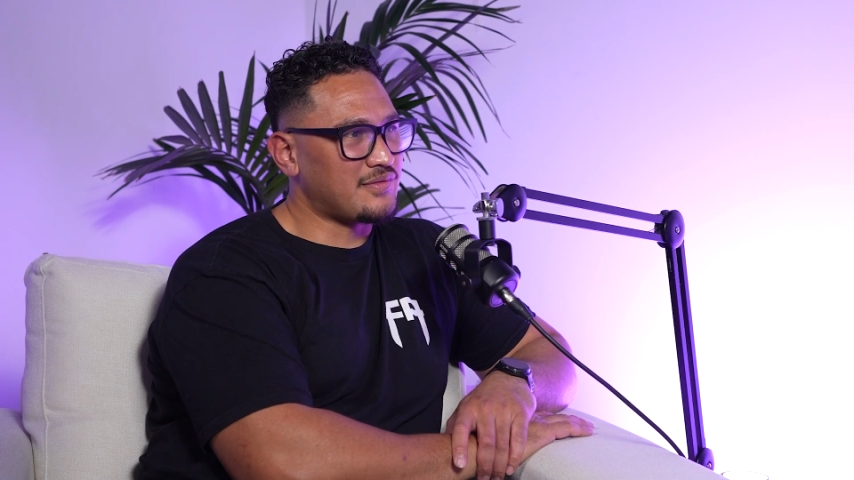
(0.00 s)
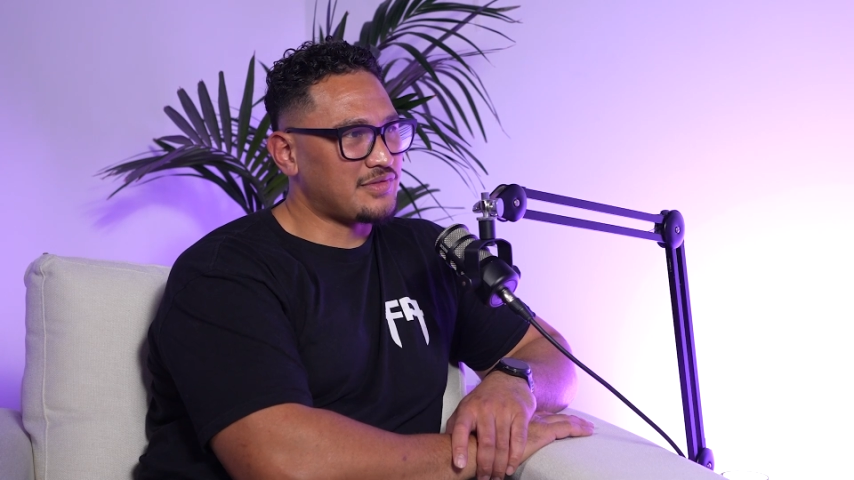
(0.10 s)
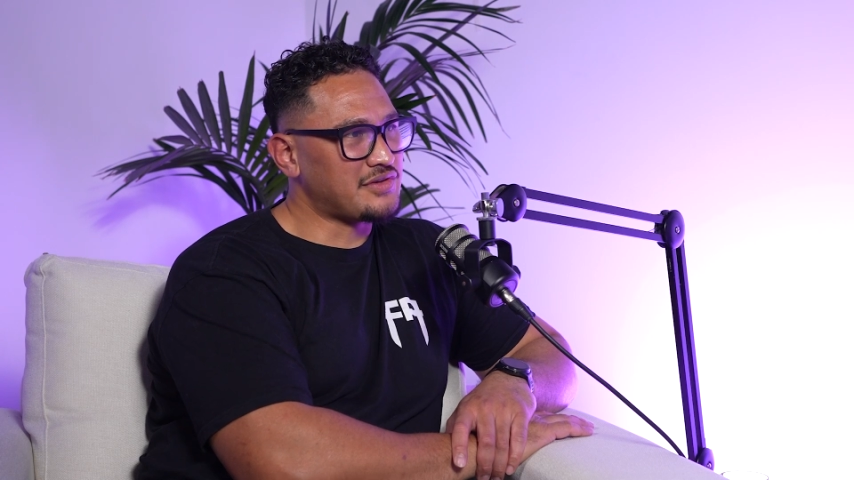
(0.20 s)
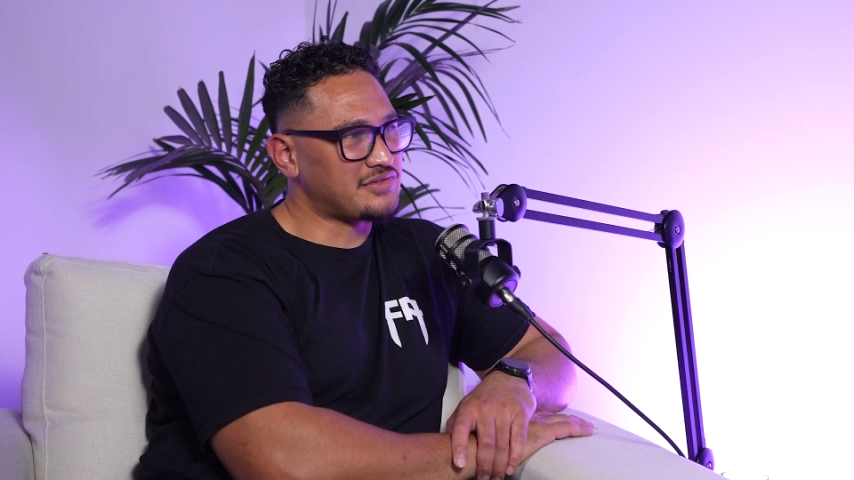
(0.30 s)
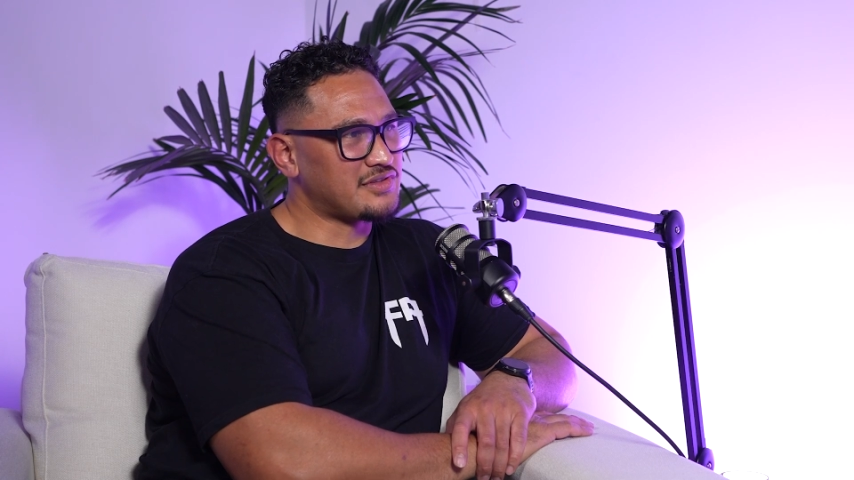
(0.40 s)

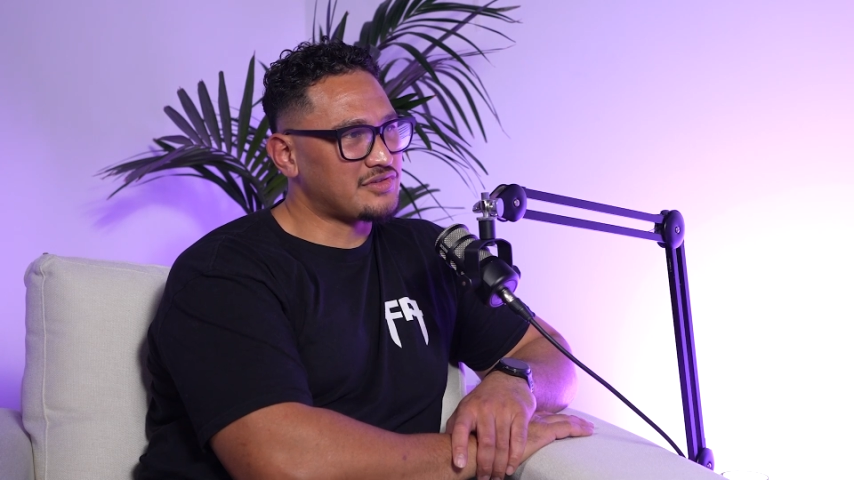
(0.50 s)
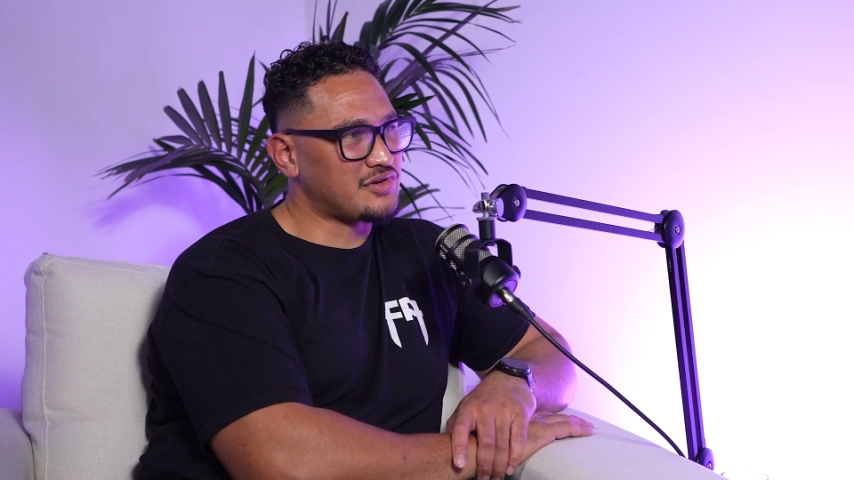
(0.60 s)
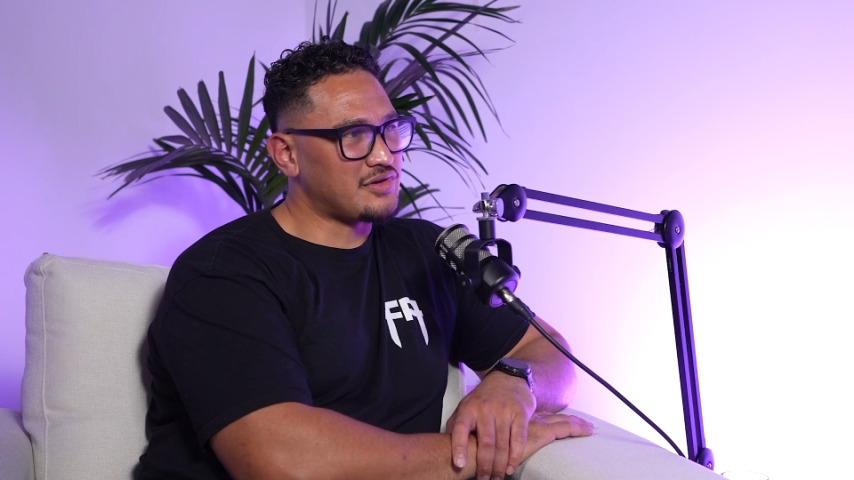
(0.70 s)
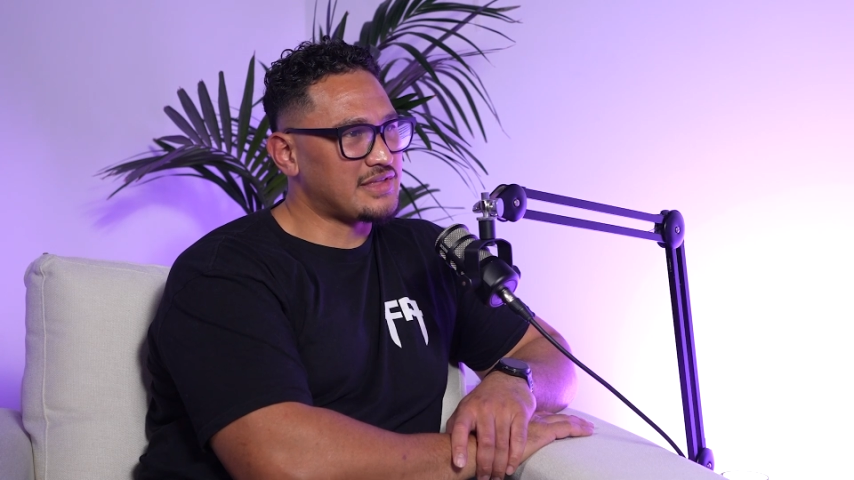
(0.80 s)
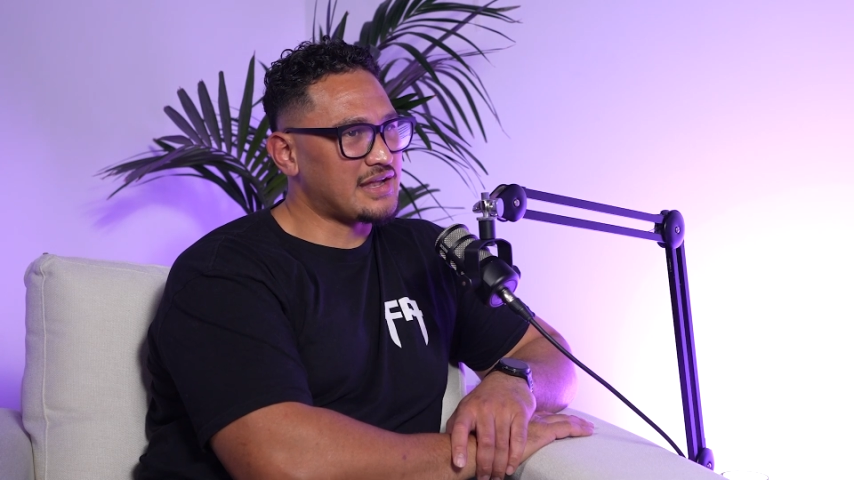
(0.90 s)
the
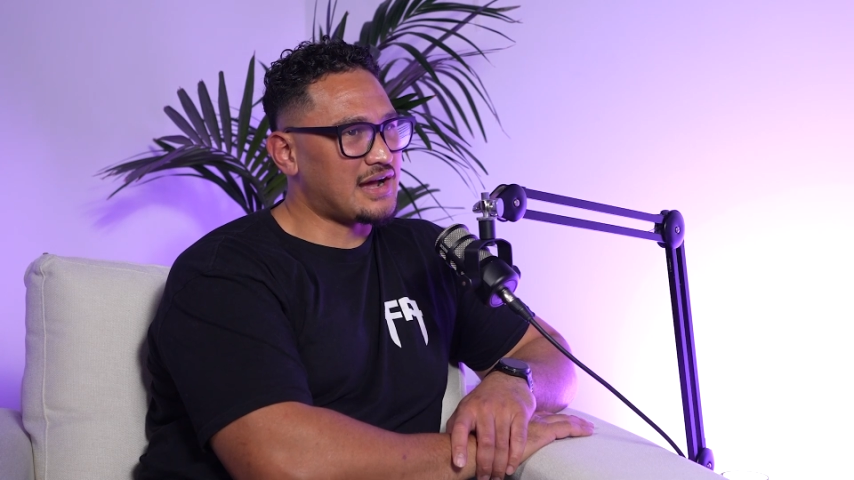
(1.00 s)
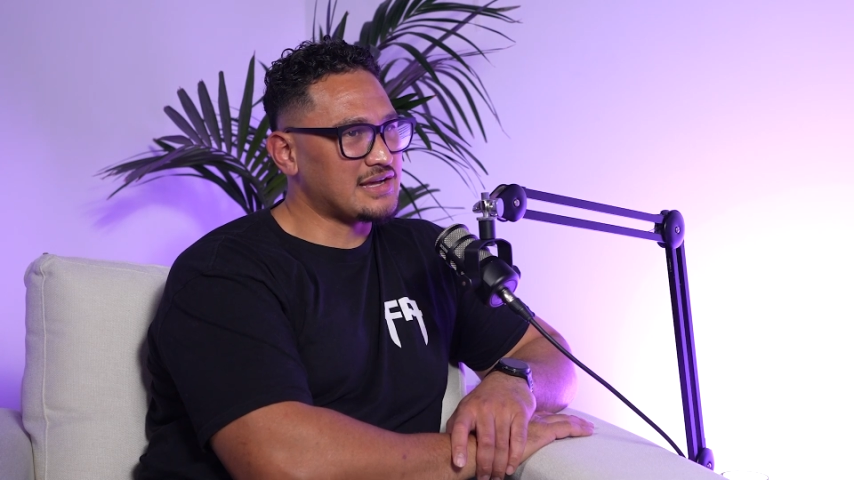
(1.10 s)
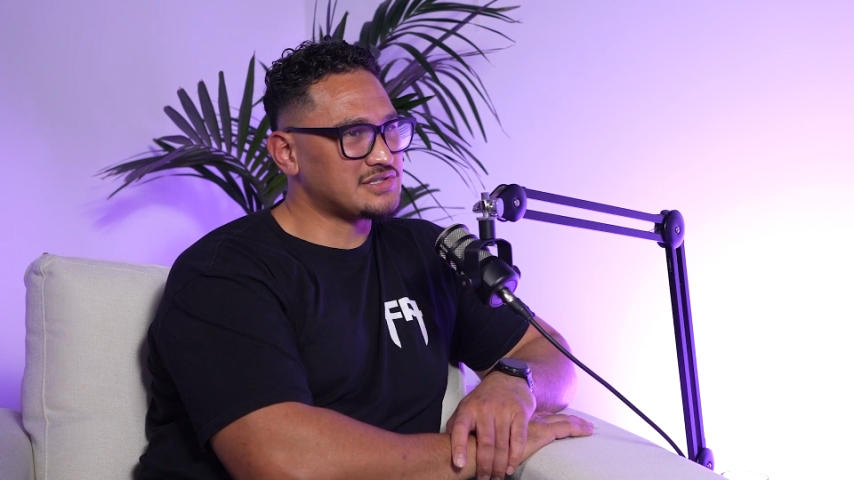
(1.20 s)
two that I